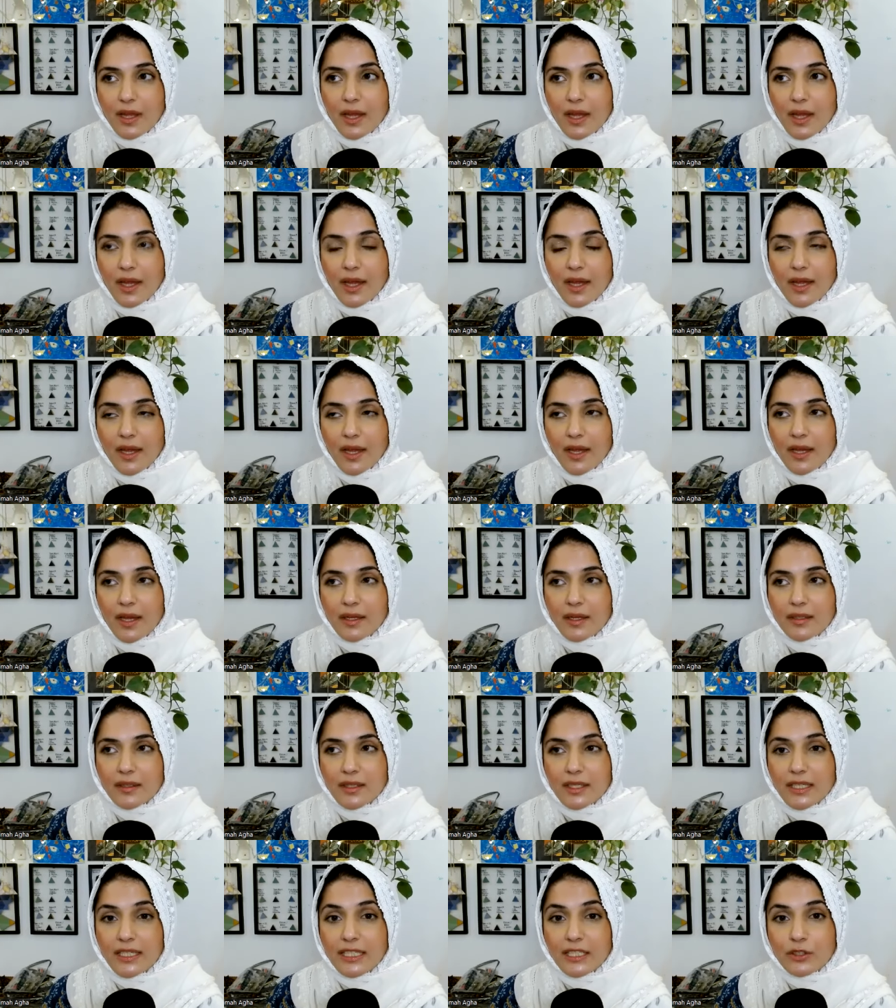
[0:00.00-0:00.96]

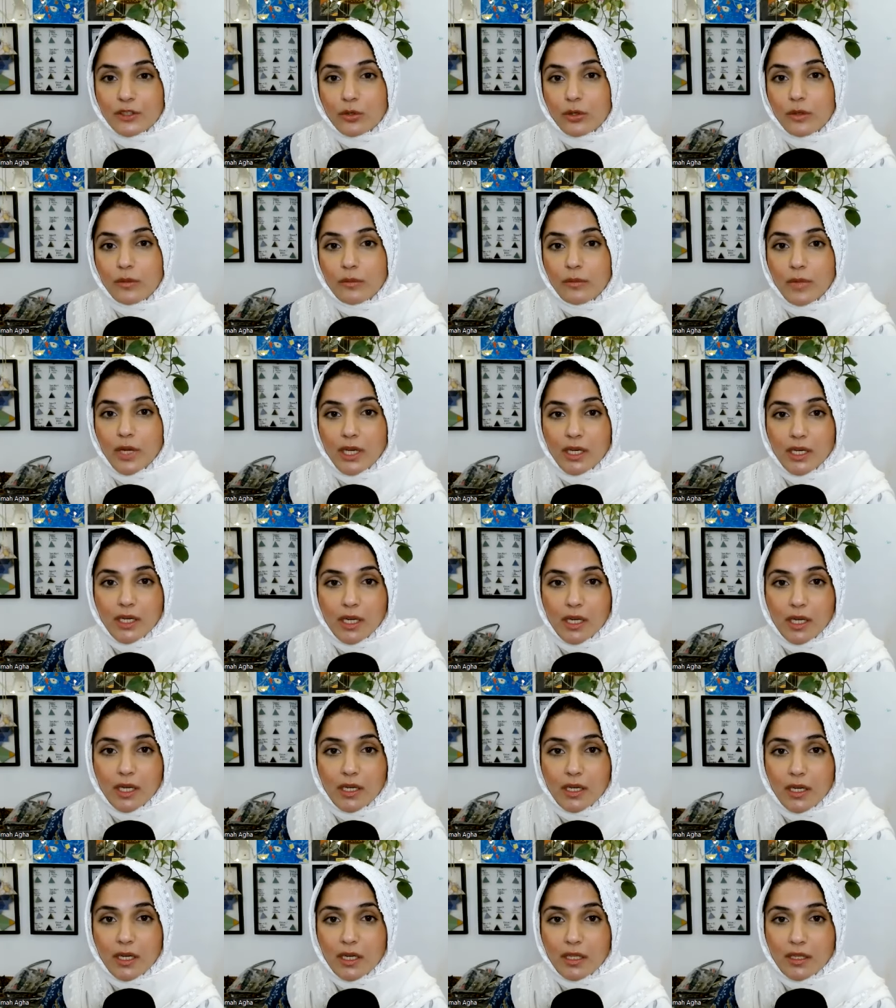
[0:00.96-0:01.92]
and he told my
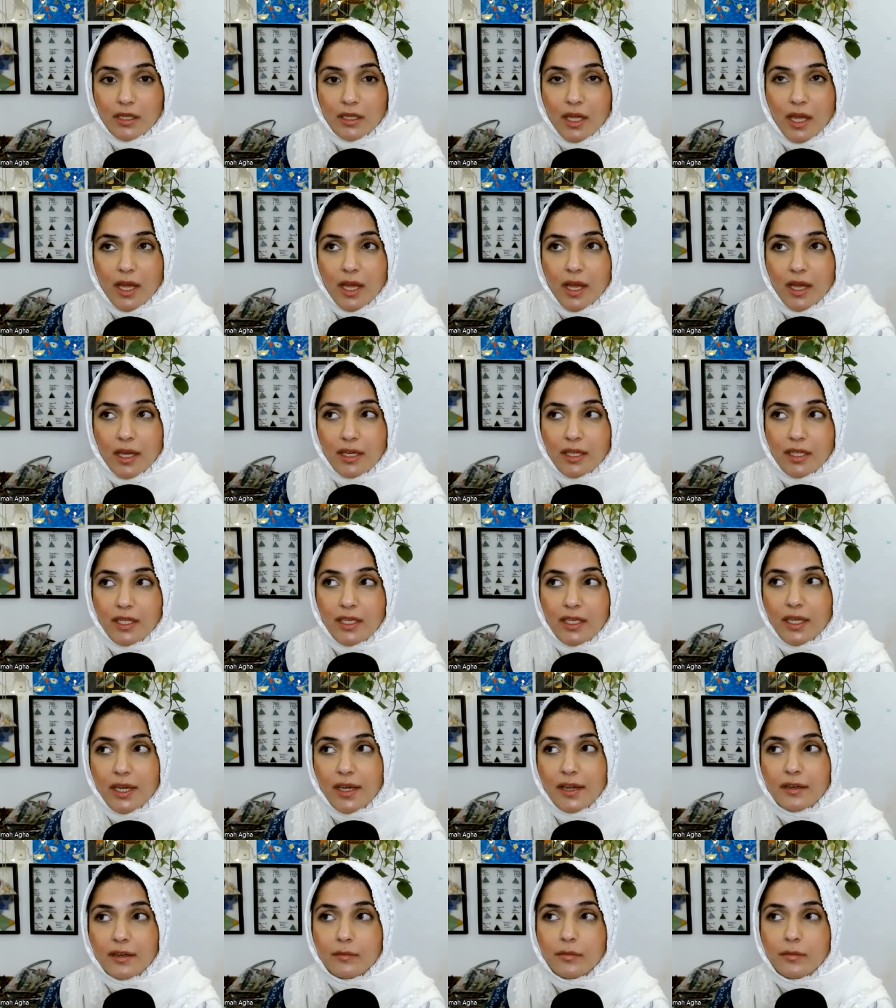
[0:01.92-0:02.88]
nana that
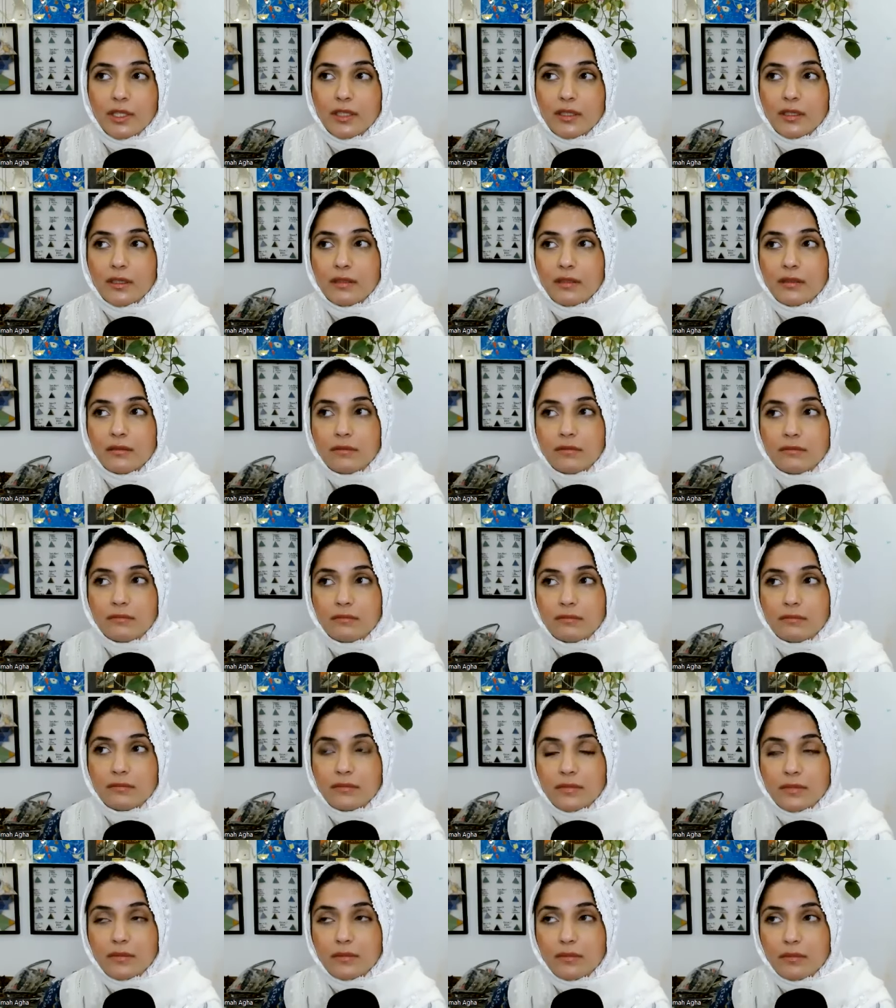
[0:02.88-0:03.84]
he had been
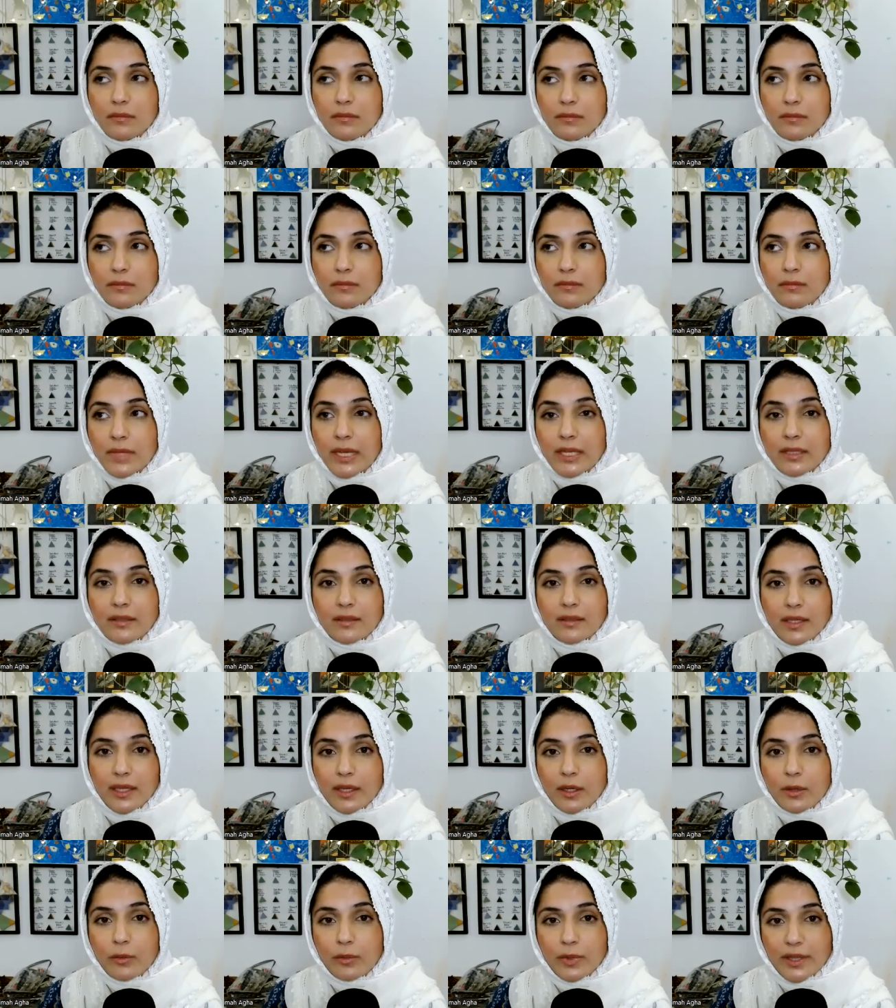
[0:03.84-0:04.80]

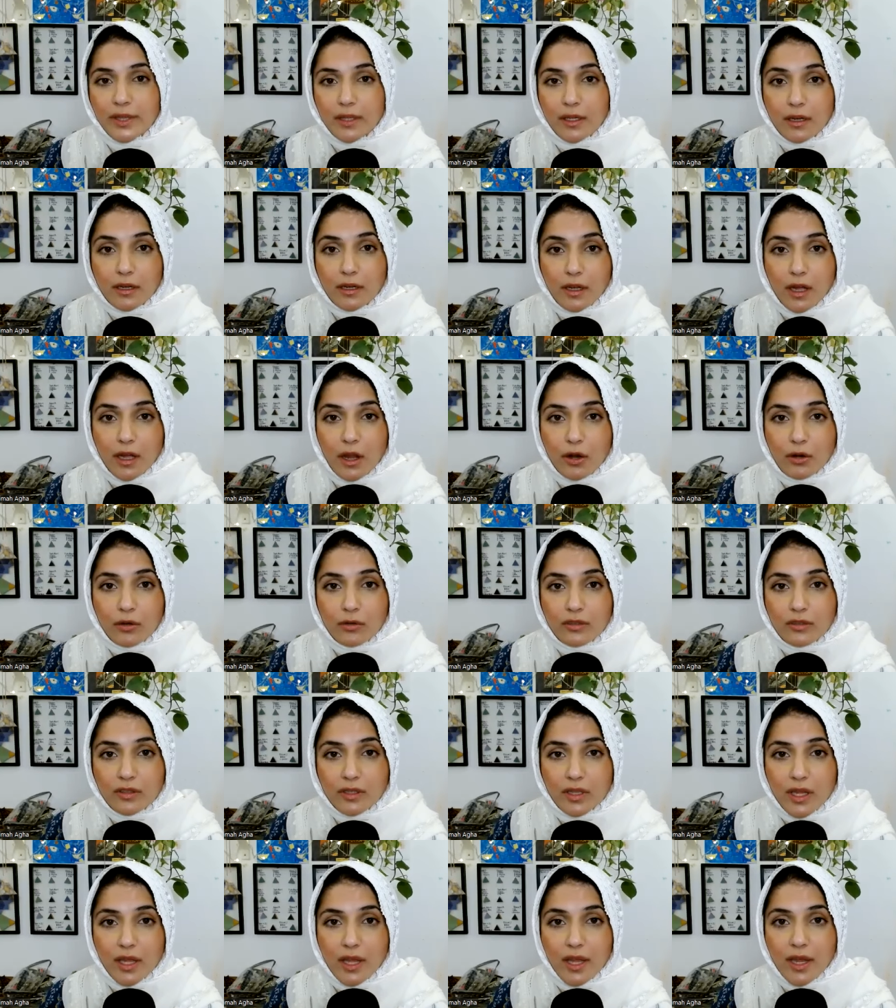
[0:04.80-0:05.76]
meddling with
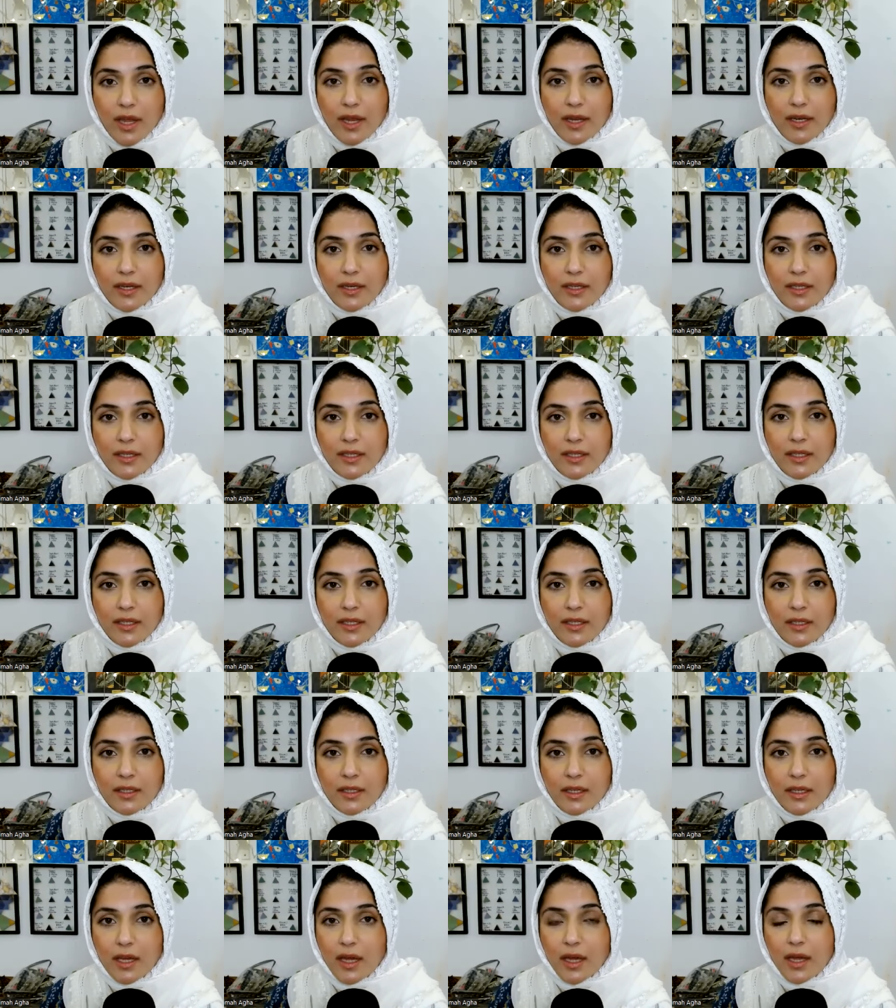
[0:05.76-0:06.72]
accounts and
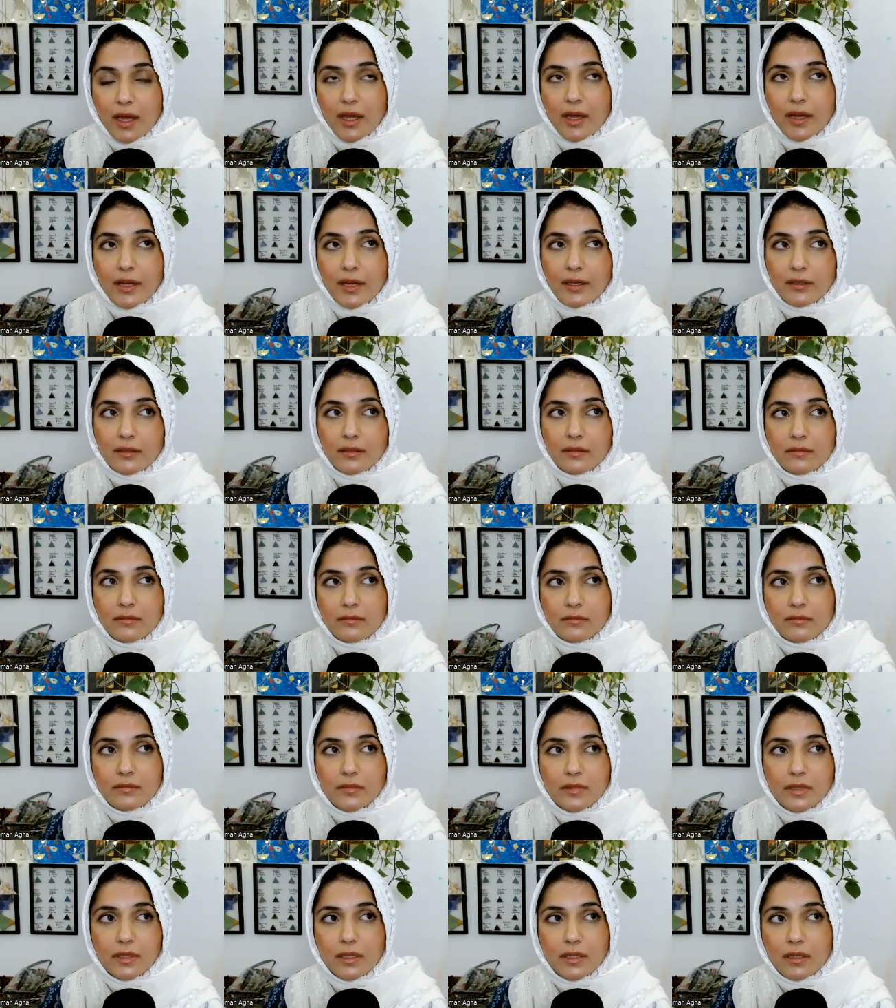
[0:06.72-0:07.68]
he had
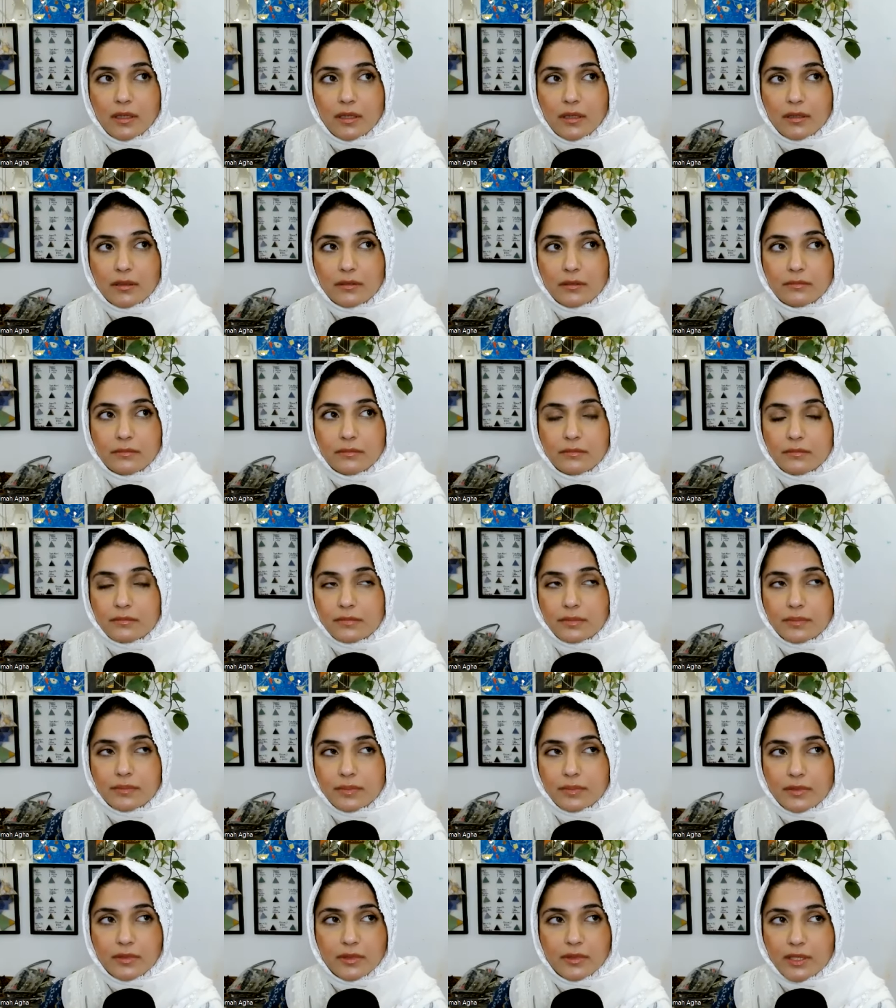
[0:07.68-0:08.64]
uh,
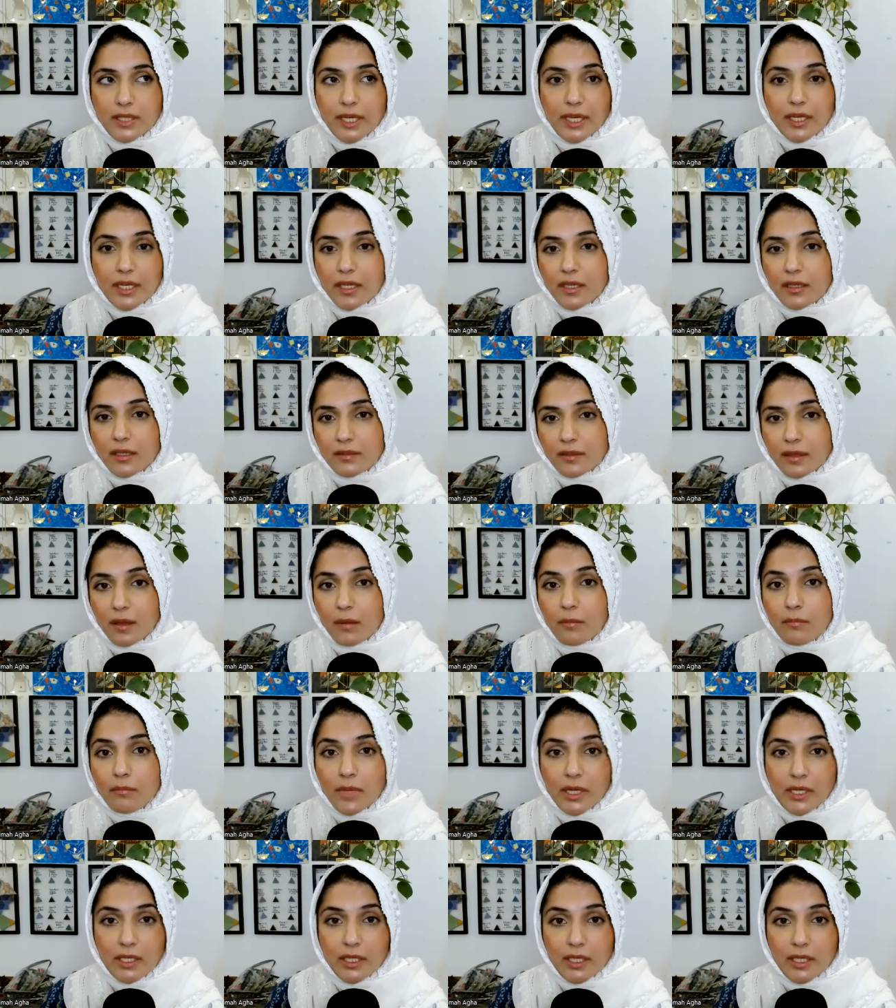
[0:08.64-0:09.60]
taken
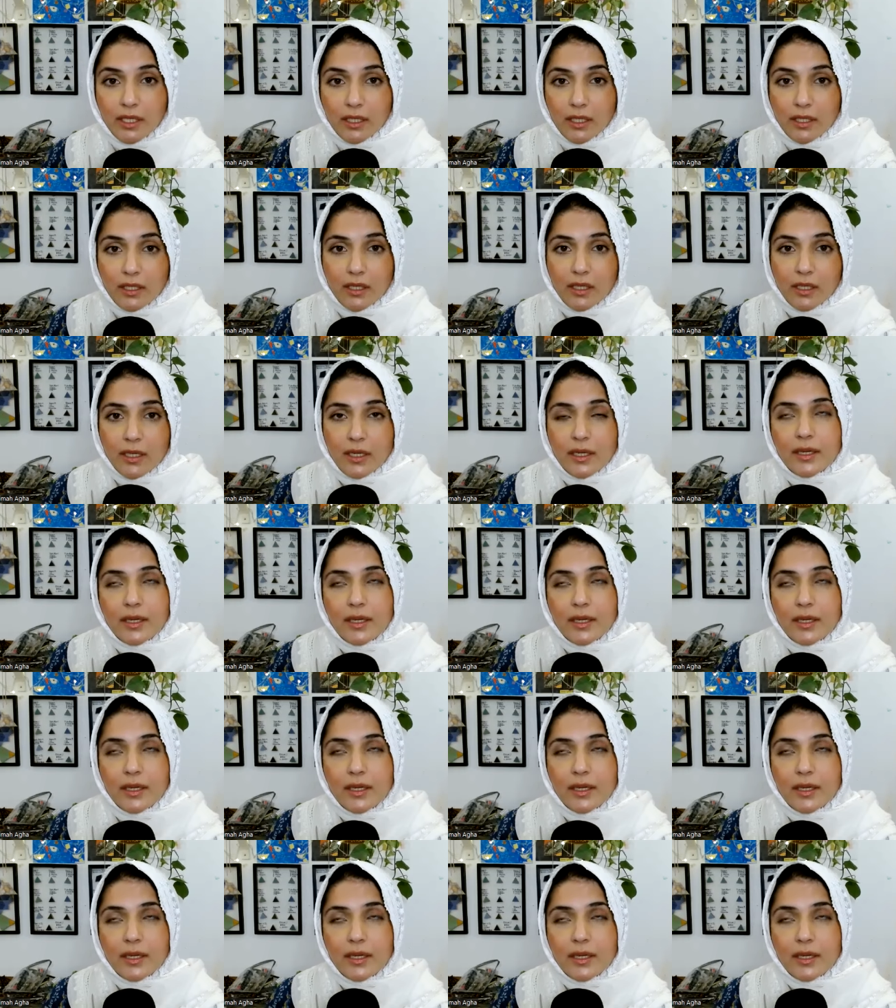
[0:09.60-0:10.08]
some money.